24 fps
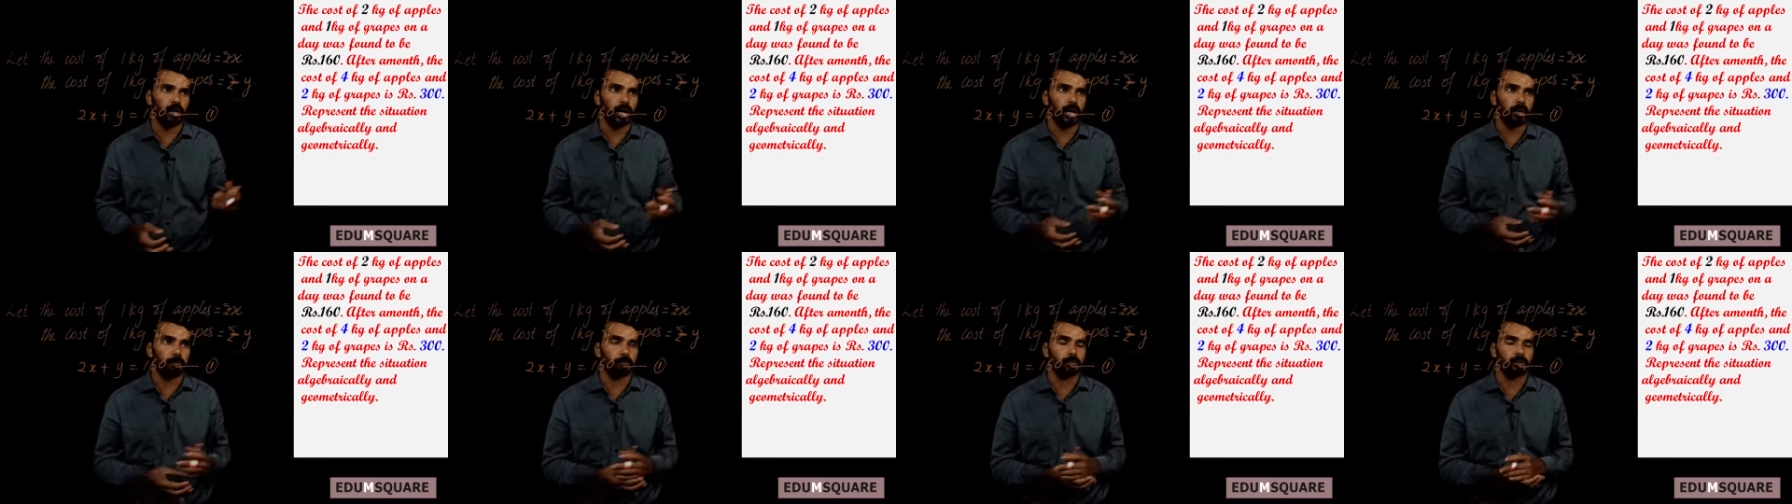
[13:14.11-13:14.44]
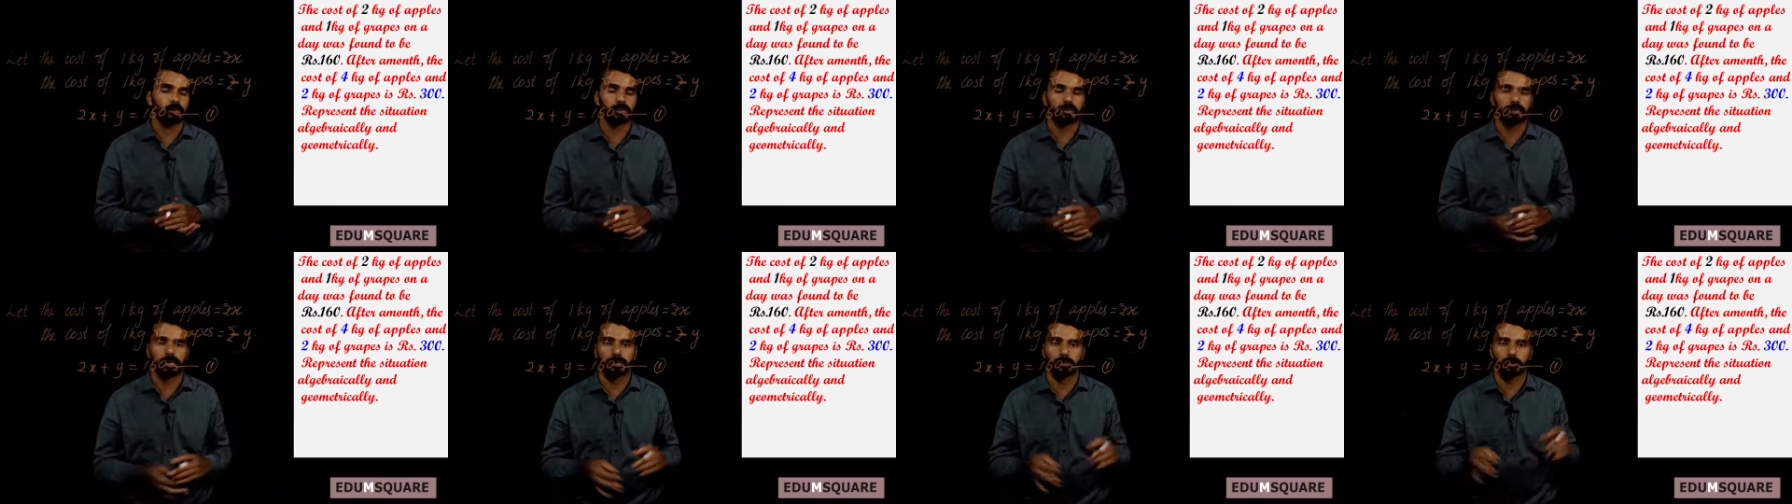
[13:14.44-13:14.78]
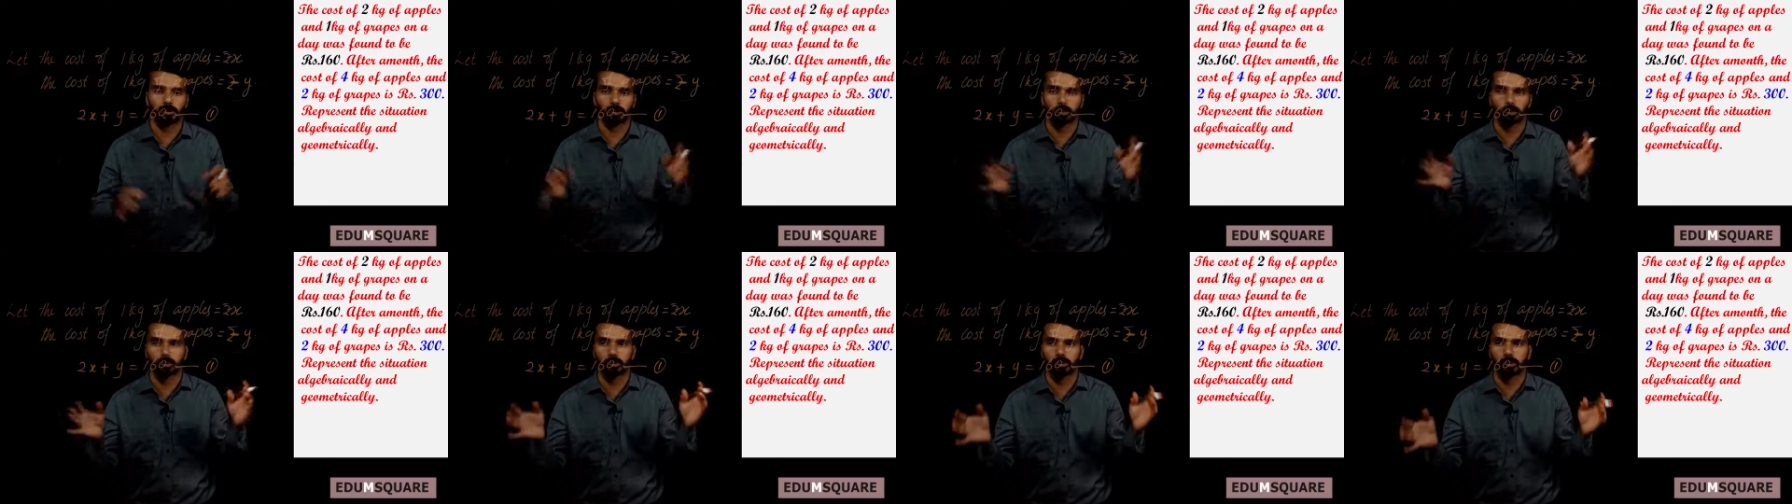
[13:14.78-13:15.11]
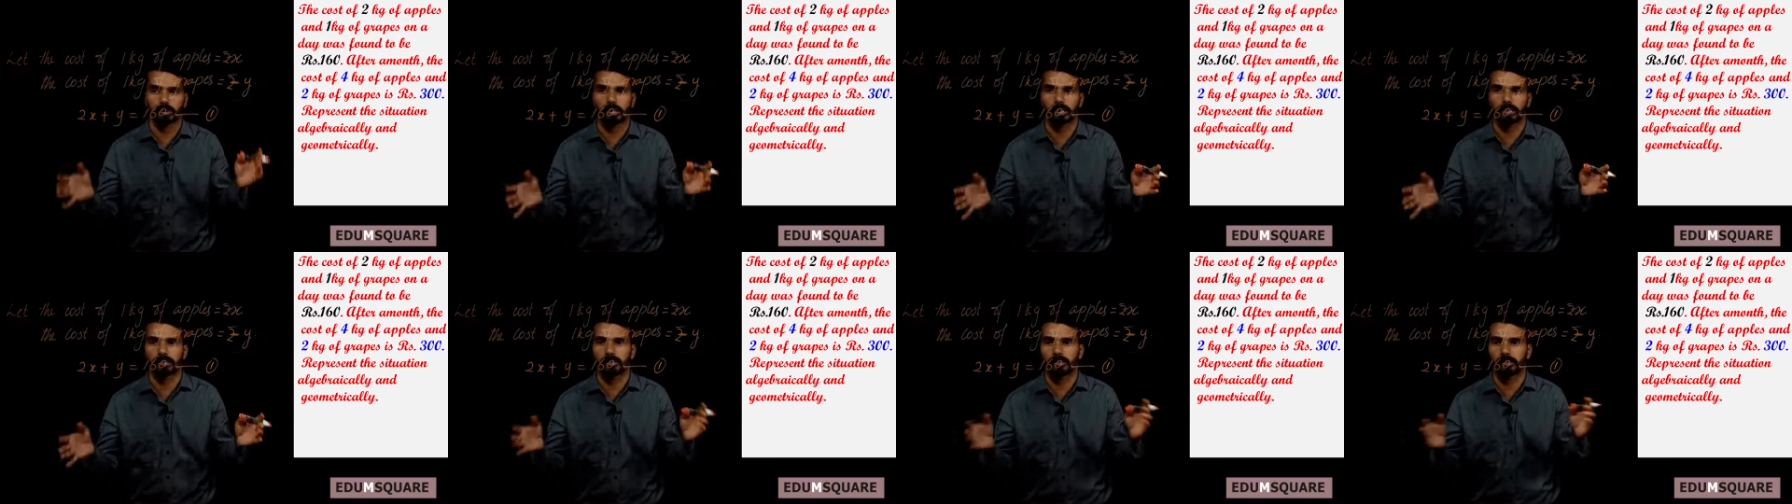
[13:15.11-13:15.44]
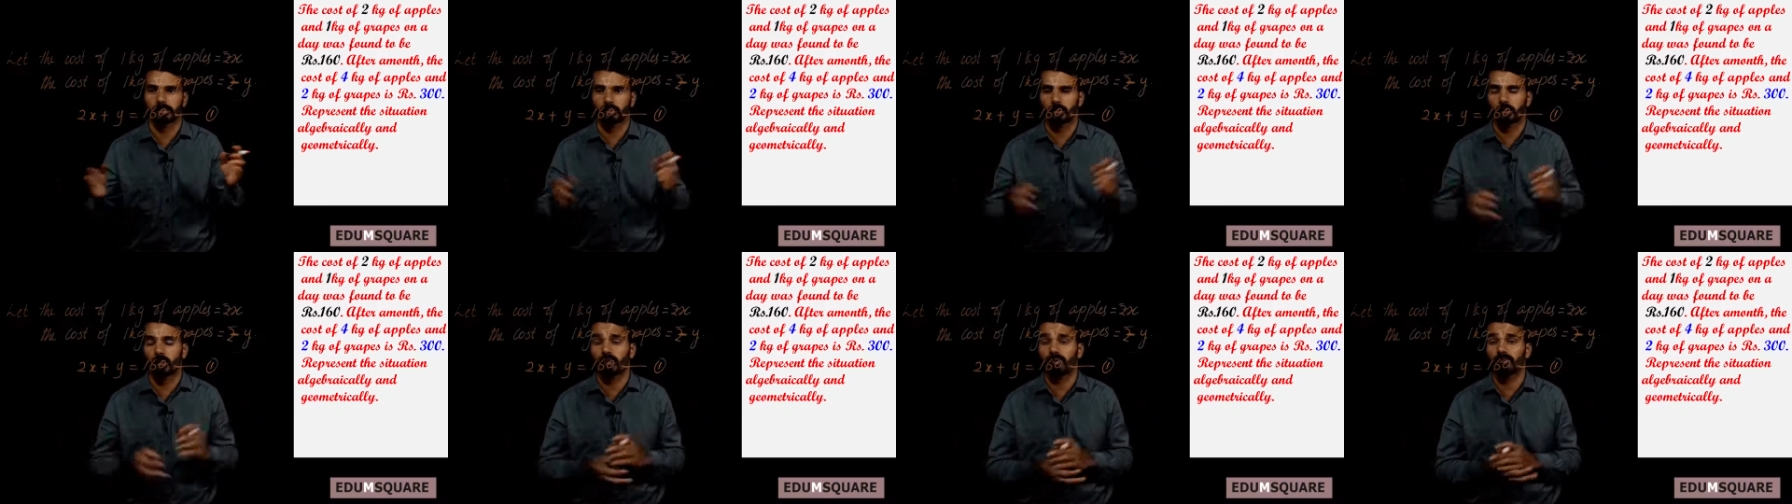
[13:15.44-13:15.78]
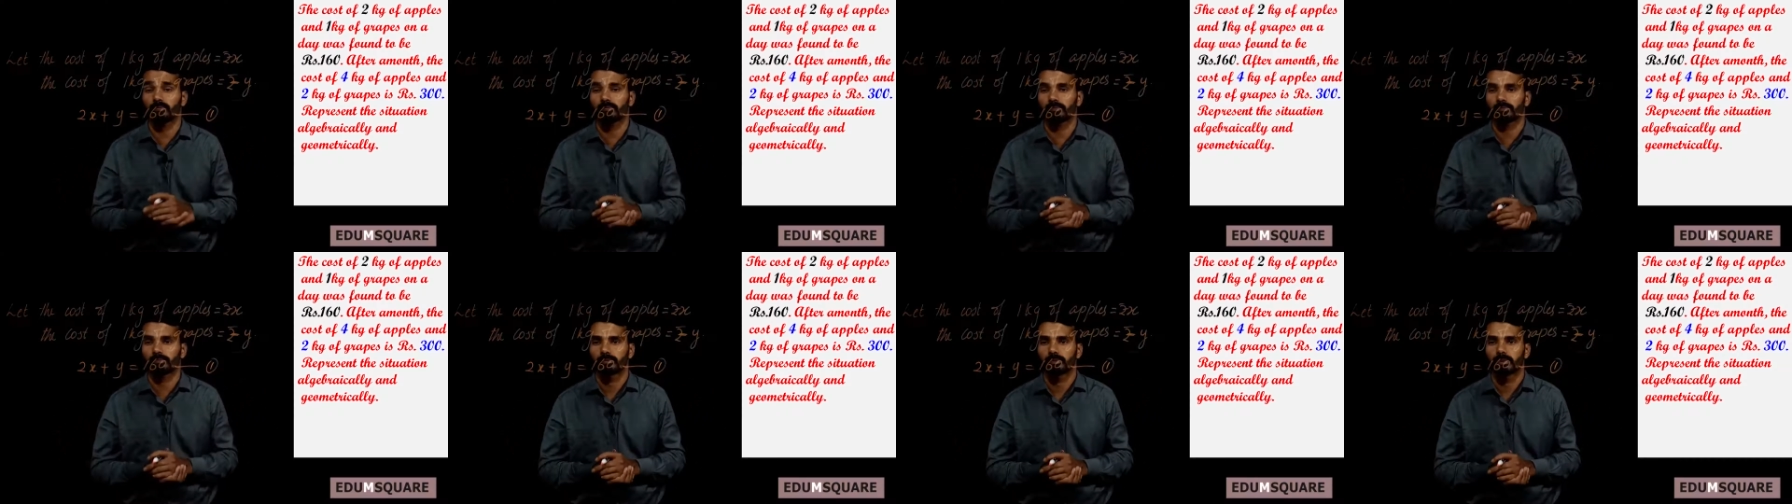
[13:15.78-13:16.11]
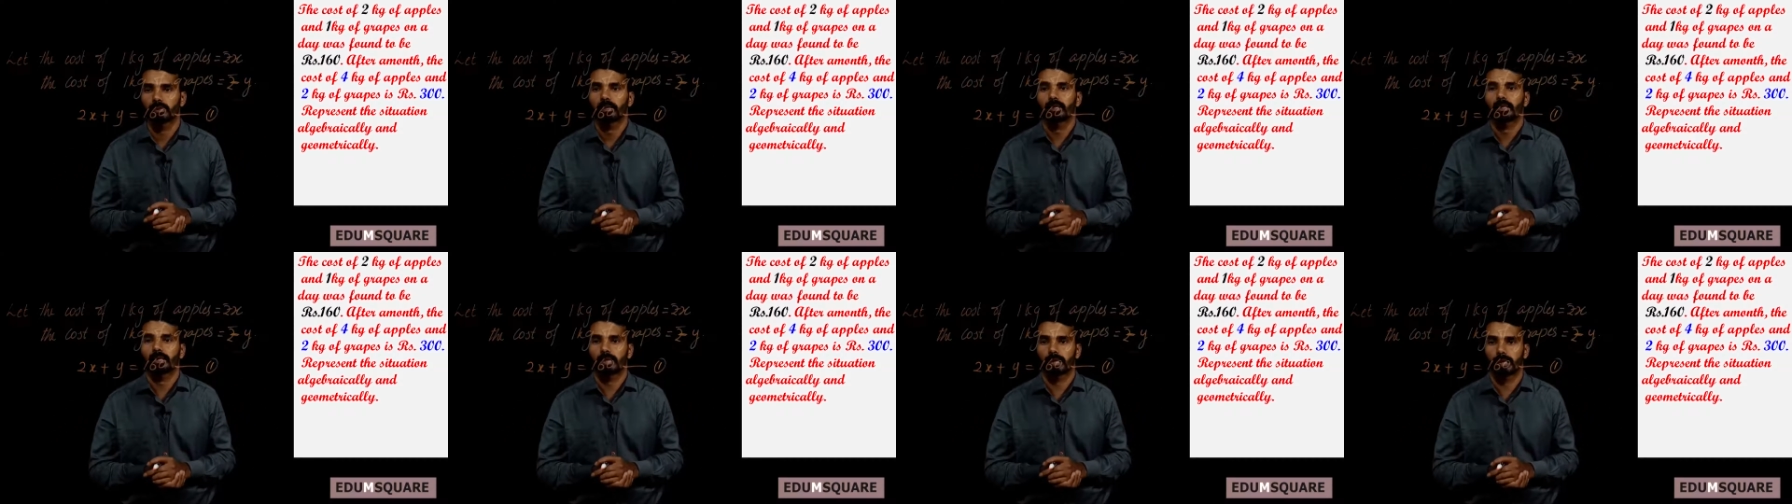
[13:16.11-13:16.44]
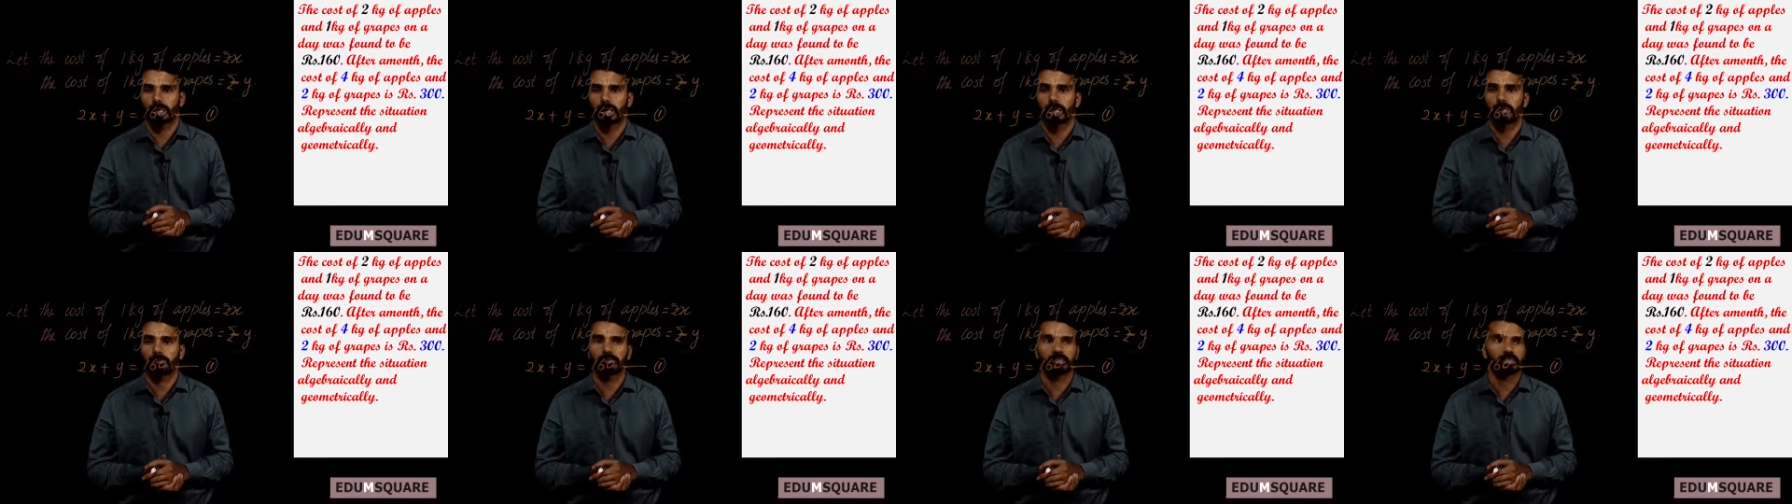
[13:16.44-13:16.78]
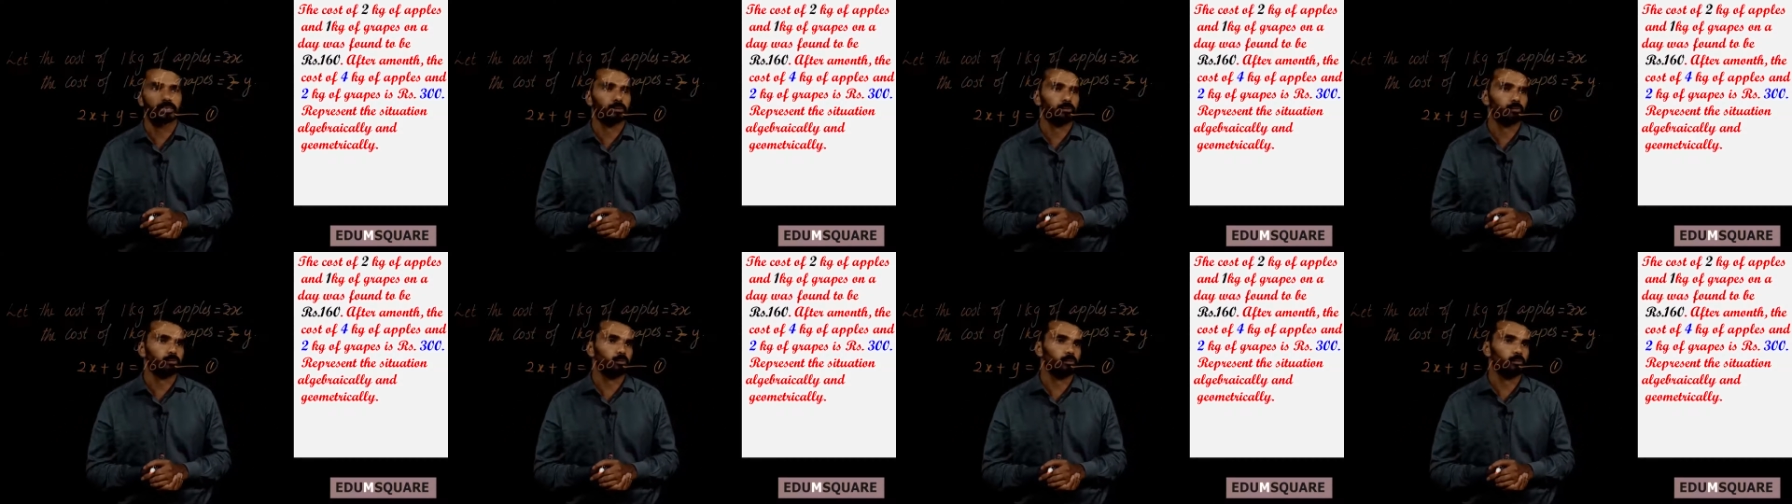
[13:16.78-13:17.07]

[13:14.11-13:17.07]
apples and 2 kg of grapes